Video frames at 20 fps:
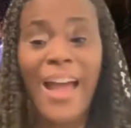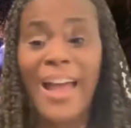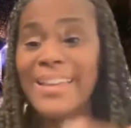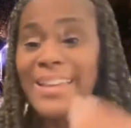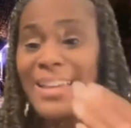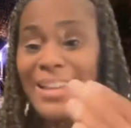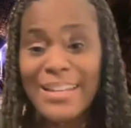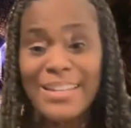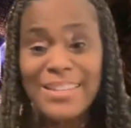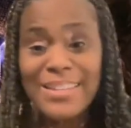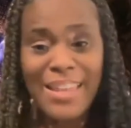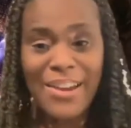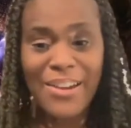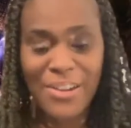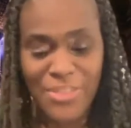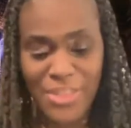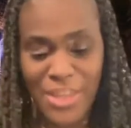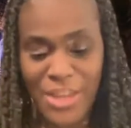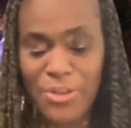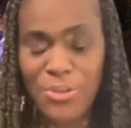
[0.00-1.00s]
I get in there
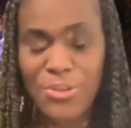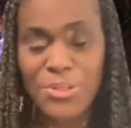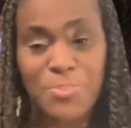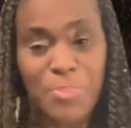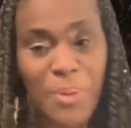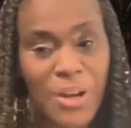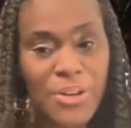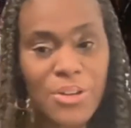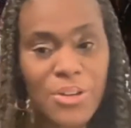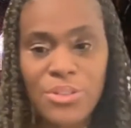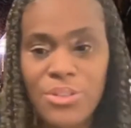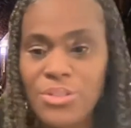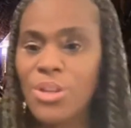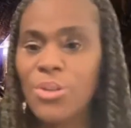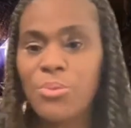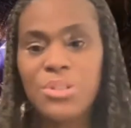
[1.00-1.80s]
and they go, Sparkle,